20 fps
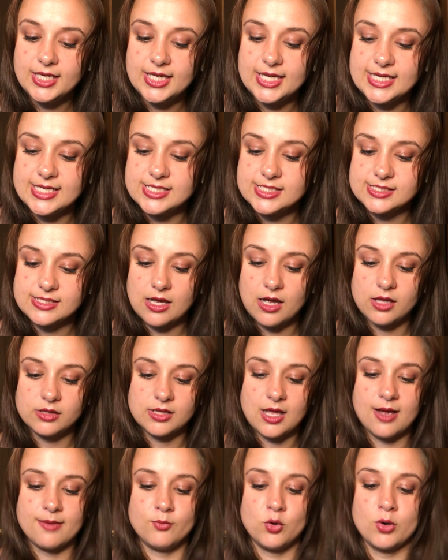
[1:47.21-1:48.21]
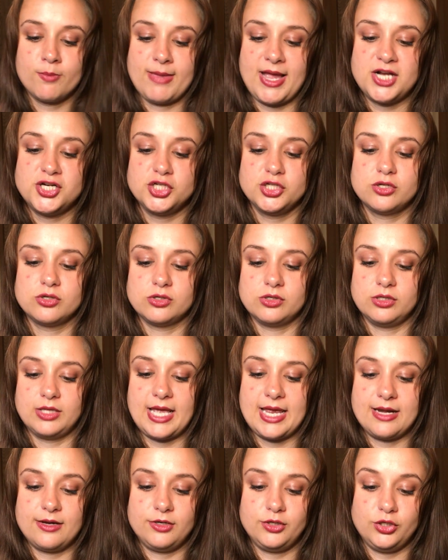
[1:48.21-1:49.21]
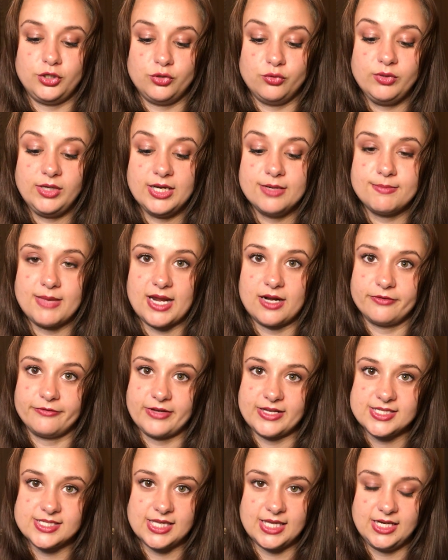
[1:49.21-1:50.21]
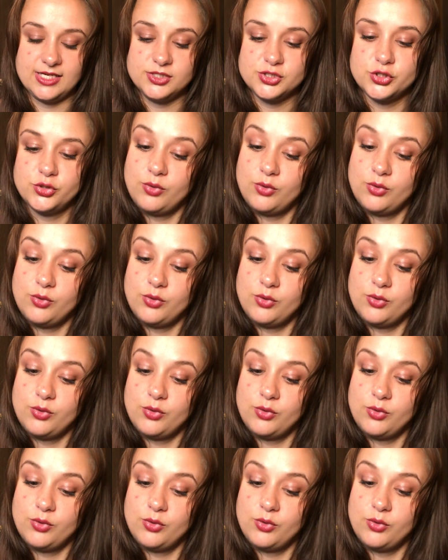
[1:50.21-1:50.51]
is a lot more magical, and you can manifest things.